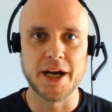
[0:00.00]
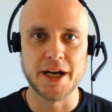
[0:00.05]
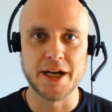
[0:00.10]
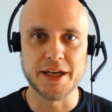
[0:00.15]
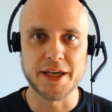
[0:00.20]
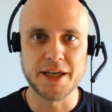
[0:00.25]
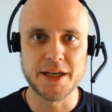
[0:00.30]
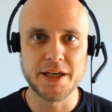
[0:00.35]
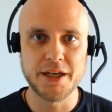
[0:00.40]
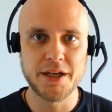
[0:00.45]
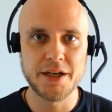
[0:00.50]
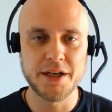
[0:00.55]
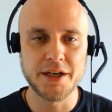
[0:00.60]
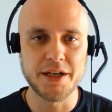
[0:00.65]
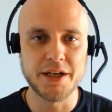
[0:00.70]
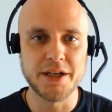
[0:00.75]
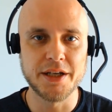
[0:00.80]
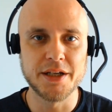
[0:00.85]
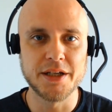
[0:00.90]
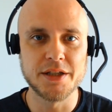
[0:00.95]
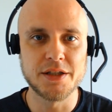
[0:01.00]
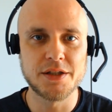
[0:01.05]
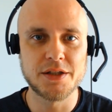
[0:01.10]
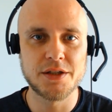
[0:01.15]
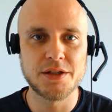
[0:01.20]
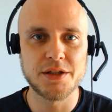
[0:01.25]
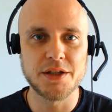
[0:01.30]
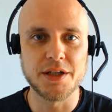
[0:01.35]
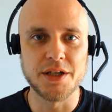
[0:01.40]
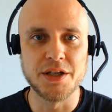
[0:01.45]
he
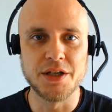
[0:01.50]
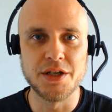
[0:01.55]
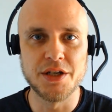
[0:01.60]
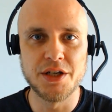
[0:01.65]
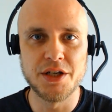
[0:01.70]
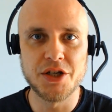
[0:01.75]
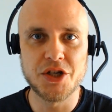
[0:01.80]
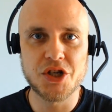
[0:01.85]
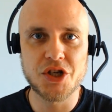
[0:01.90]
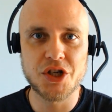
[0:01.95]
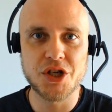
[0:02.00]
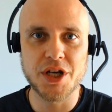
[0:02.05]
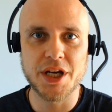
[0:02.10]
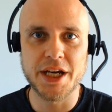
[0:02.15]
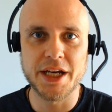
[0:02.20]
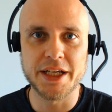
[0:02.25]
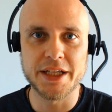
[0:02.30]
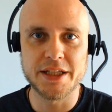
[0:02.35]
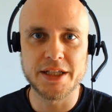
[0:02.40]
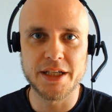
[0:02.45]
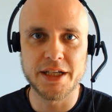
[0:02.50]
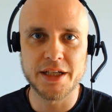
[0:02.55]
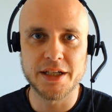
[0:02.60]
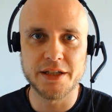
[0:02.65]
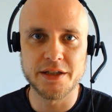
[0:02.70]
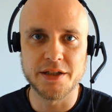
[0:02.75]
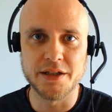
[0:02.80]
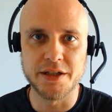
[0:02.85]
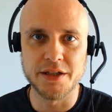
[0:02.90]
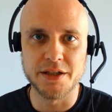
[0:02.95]
is
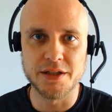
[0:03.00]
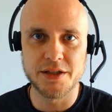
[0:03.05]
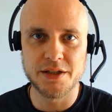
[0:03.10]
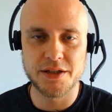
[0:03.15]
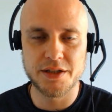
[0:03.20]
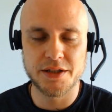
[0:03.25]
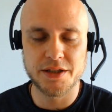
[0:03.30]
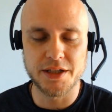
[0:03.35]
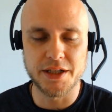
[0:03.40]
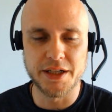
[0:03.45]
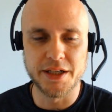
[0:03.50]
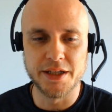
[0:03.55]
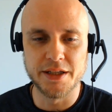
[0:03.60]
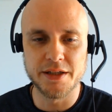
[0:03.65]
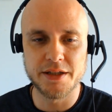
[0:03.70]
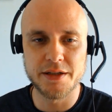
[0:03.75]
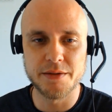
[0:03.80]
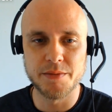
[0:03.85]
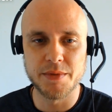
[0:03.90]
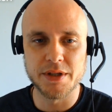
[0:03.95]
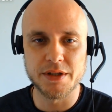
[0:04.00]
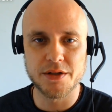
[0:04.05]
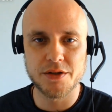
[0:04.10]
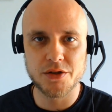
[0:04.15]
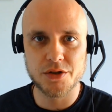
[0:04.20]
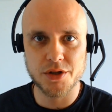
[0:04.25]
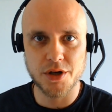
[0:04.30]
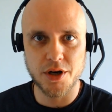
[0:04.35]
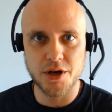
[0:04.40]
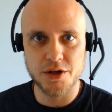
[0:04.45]
initiating this intimate
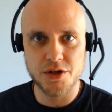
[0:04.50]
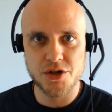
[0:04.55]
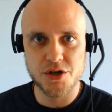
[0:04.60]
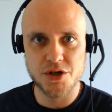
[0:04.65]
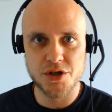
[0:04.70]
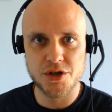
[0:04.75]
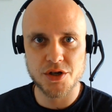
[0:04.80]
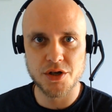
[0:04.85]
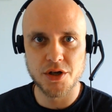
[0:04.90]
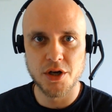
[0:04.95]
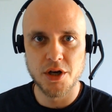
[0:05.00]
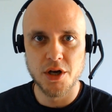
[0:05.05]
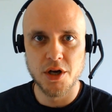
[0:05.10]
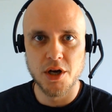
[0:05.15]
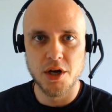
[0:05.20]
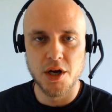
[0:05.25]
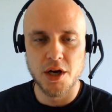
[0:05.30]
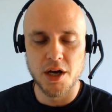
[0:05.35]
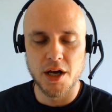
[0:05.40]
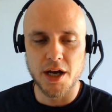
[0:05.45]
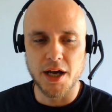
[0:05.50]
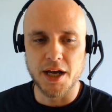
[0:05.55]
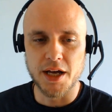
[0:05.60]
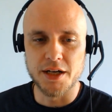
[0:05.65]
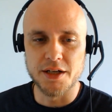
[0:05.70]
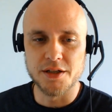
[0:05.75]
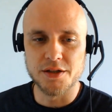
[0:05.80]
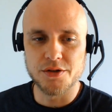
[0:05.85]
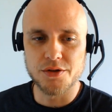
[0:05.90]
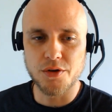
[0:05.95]
touch
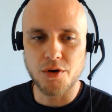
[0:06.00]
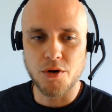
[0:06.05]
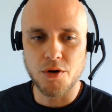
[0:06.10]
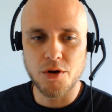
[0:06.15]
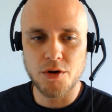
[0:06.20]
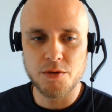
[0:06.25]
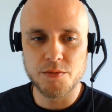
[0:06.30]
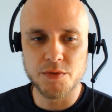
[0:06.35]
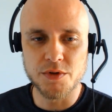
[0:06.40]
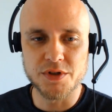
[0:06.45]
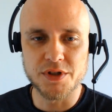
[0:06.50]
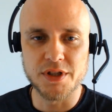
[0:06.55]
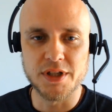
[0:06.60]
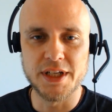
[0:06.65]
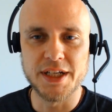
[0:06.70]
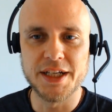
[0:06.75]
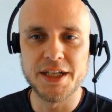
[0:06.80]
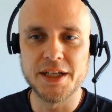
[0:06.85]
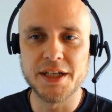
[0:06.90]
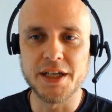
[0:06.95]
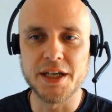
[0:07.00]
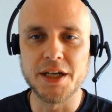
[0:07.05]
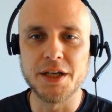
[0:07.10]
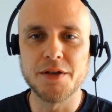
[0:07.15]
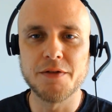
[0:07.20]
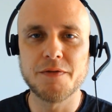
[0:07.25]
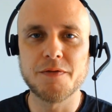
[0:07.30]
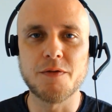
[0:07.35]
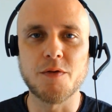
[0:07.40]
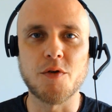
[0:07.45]
and is almost leaning
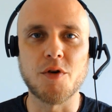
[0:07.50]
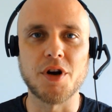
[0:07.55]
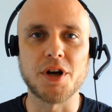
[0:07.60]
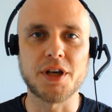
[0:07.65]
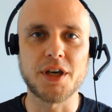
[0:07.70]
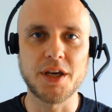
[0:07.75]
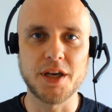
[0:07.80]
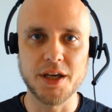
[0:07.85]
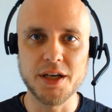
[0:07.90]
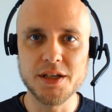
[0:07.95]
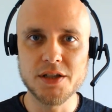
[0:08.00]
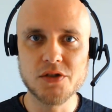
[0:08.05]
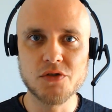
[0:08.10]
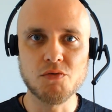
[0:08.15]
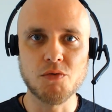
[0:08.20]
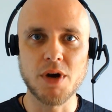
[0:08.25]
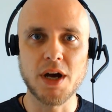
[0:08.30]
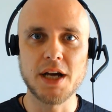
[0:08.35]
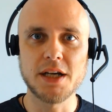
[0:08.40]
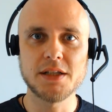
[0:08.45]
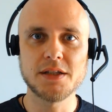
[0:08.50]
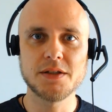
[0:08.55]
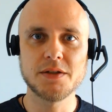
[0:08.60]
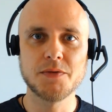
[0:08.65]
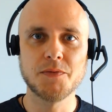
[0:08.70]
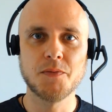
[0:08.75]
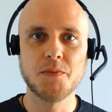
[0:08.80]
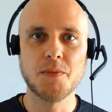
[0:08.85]
in for a kiss, right?